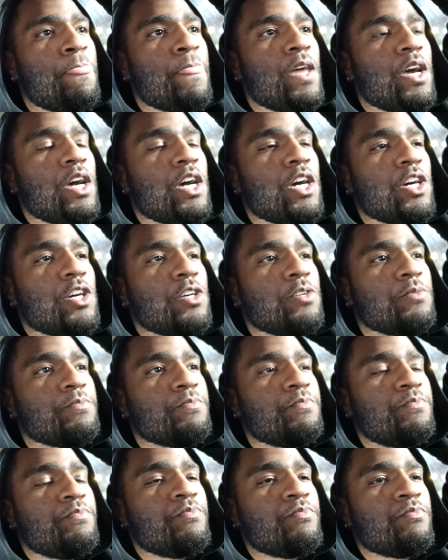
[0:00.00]

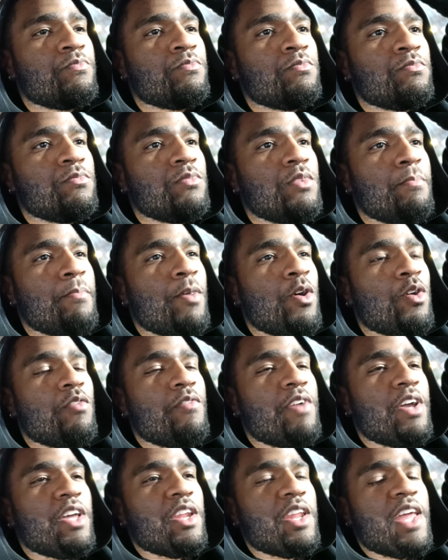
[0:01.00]
Um,
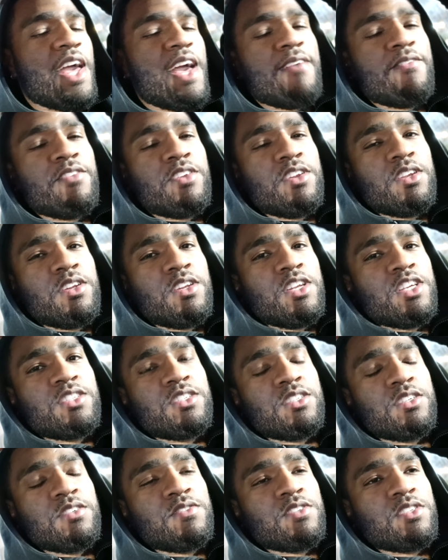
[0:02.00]
motivated and having the
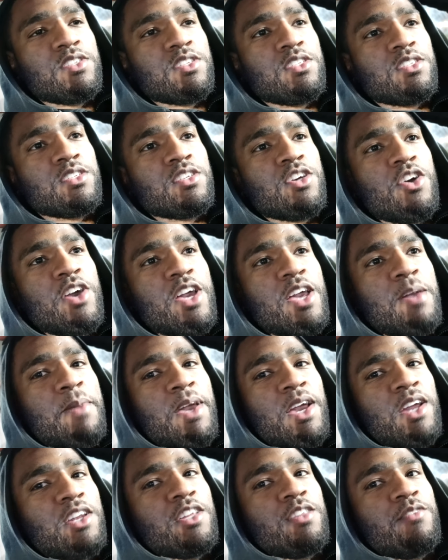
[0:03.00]
initiative to just go ahead and
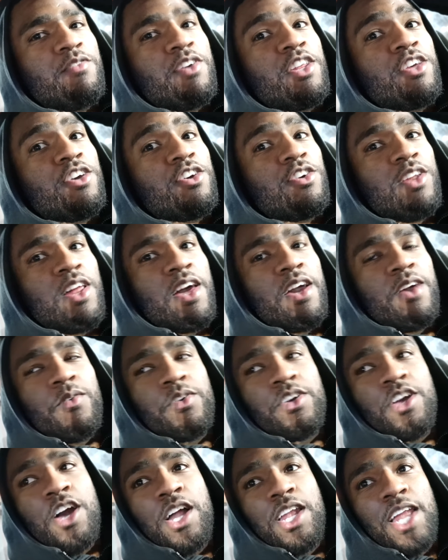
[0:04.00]
make another video. Like when
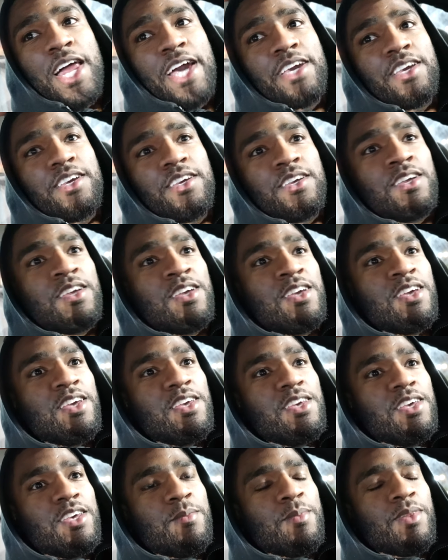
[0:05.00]
y'all like it,
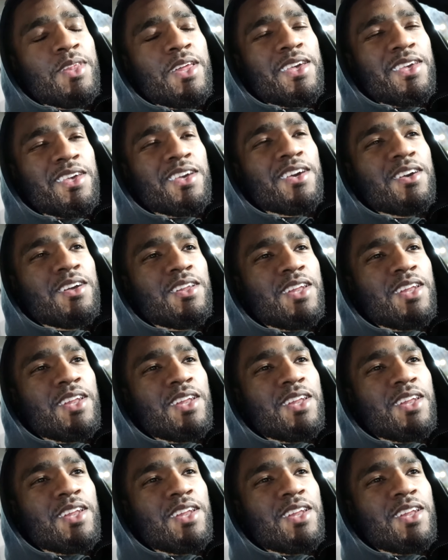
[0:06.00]
it'd be like, yeah.